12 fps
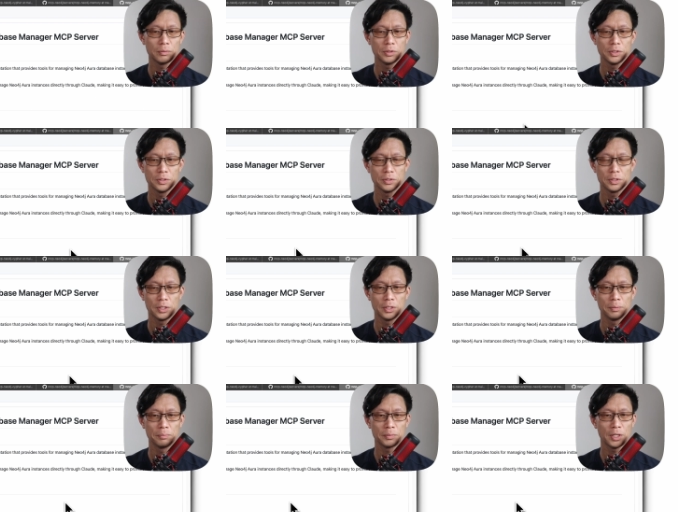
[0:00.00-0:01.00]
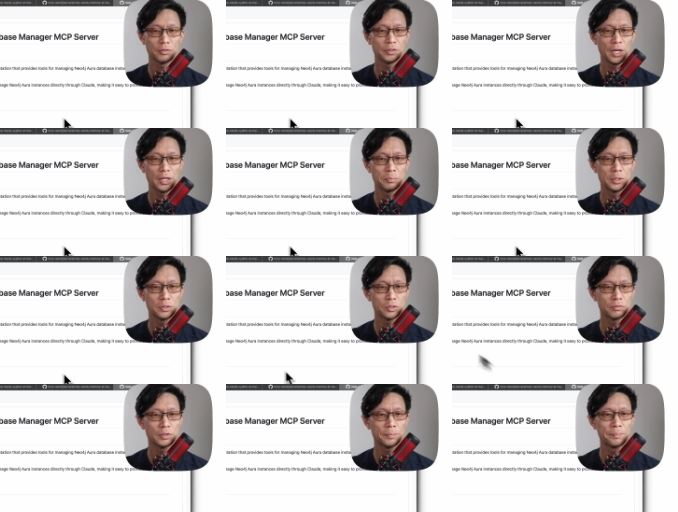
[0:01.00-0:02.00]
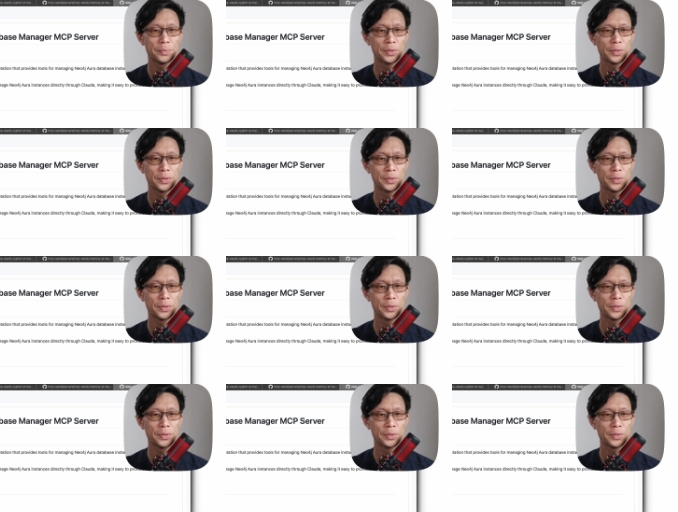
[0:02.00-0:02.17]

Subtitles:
which is kind of an admin server.